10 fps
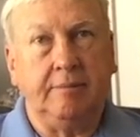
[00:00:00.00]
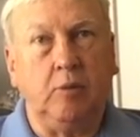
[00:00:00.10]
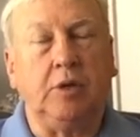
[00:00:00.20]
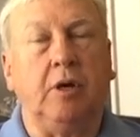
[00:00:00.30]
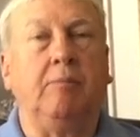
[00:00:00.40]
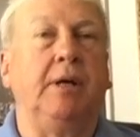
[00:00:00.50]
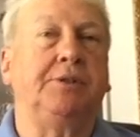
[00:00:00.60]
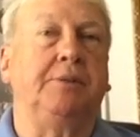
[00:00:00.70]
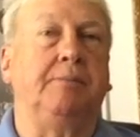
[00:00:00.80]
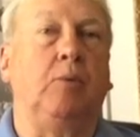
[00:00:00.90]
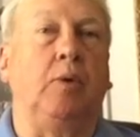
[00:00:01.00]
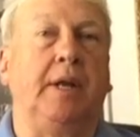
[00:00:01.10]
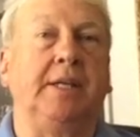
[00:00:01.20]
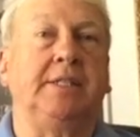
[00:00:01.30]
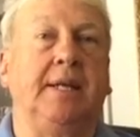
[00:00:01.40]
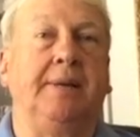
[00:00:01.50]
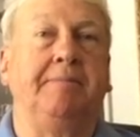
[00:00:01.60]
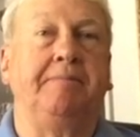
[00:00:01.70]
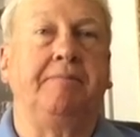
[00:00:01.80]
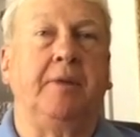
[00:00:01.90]
We'll talk about something next time.
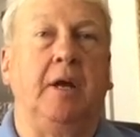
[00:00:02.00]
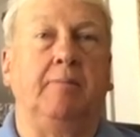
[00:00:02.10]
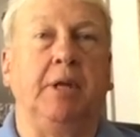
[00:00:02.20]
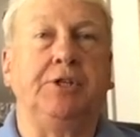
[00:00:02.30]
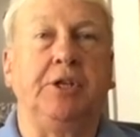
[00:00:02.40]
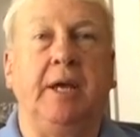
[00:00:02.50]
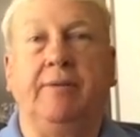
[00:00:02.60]
God bless you.